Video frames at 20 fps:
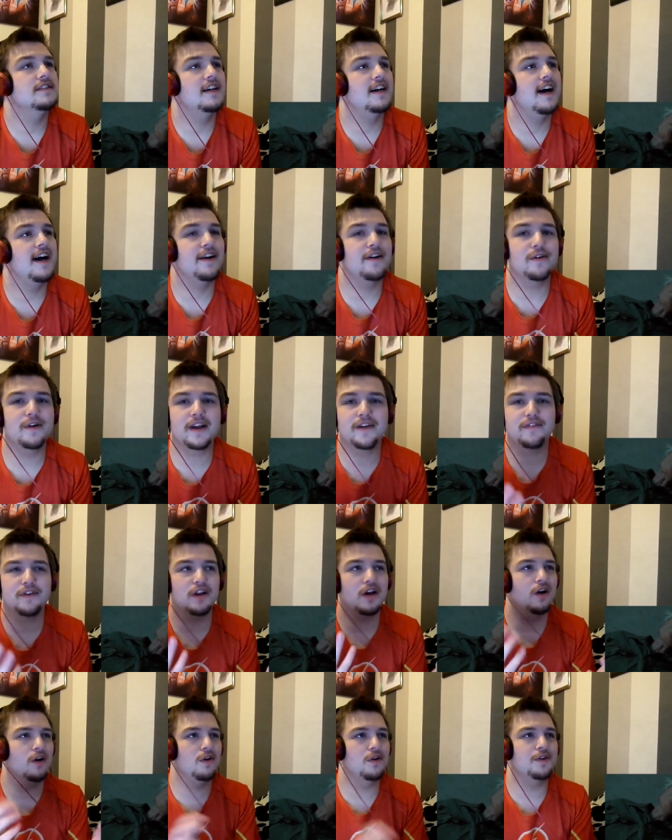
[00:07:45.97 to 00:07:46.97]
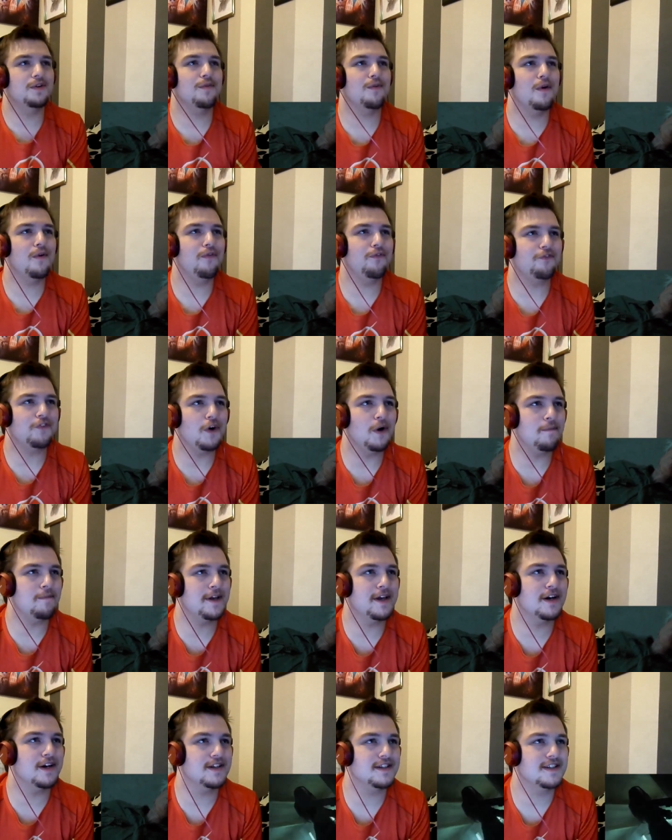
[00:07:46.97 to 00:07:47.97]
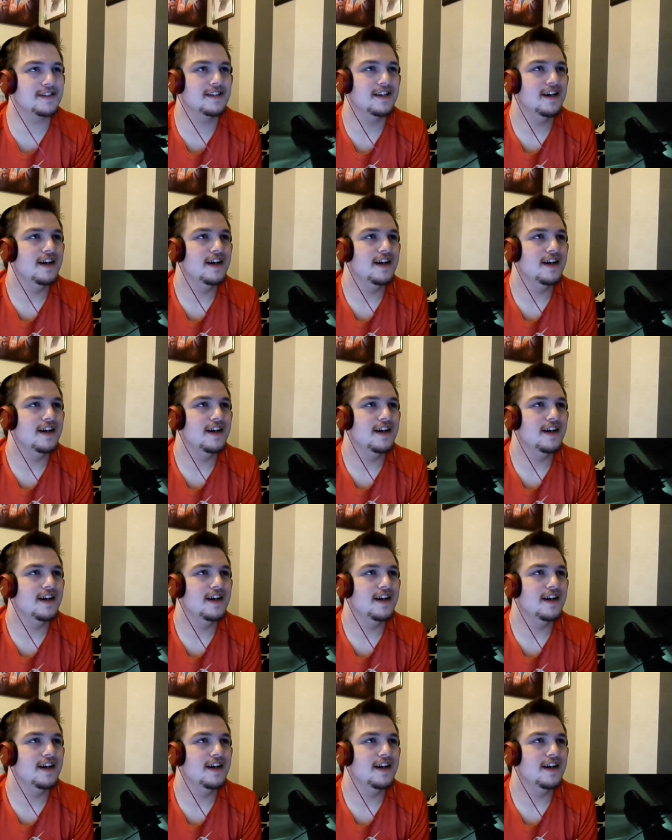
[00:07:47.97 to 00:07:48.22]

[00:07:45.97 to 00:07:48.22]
I don't even know who to root for because.